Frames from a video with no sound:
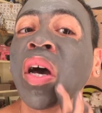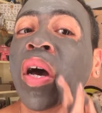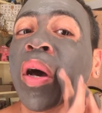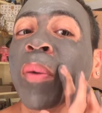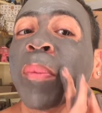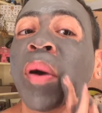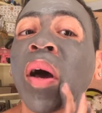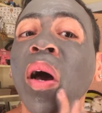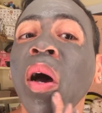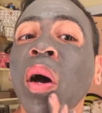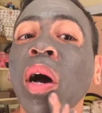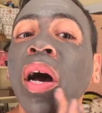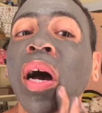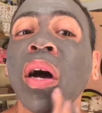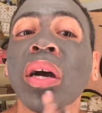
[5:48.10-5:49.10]

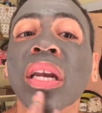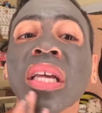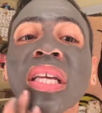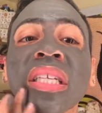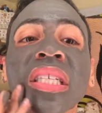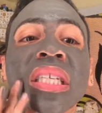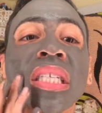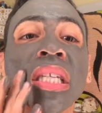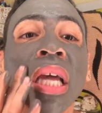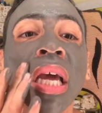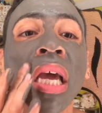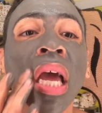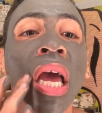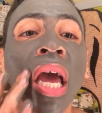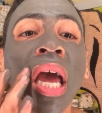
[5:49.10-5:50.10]
about how it is
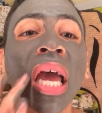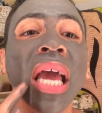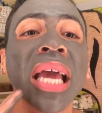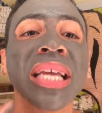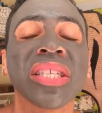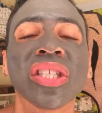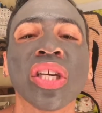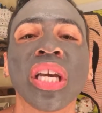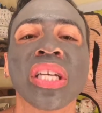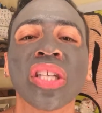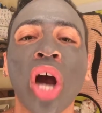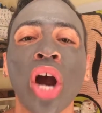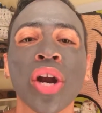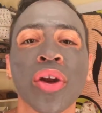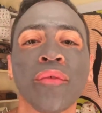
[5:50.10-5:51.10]
like, it's
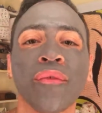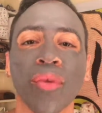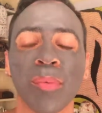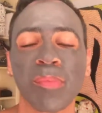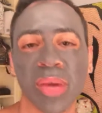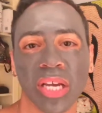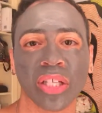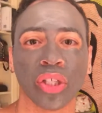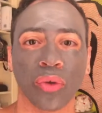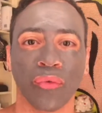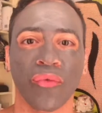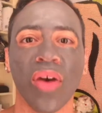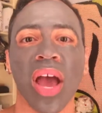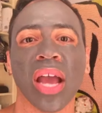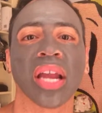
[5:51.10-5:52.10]
harder for me to
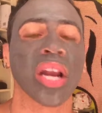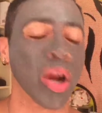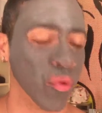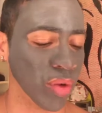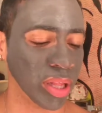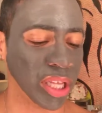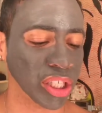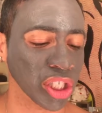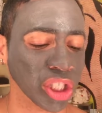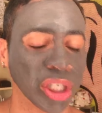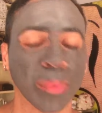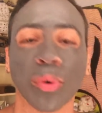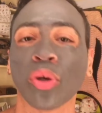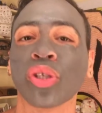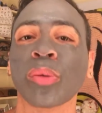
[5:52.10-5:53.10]
find a
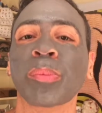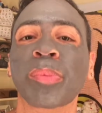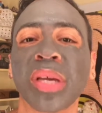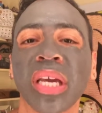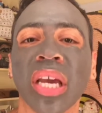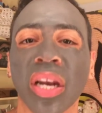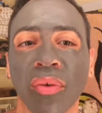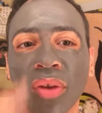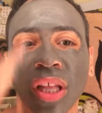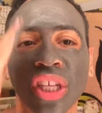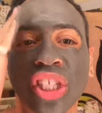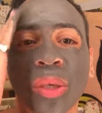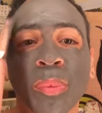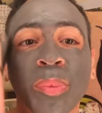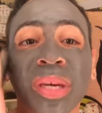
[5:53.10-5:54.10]
relationship or to be in a
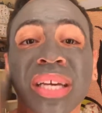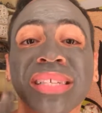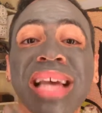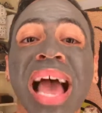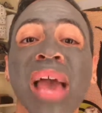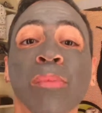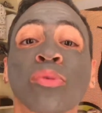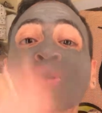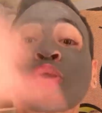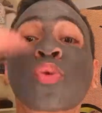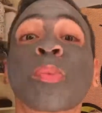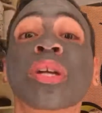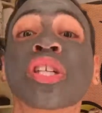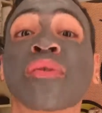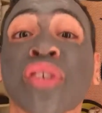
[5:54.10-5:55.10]
relationship because I am too
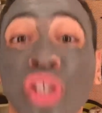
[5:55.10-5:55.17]
much of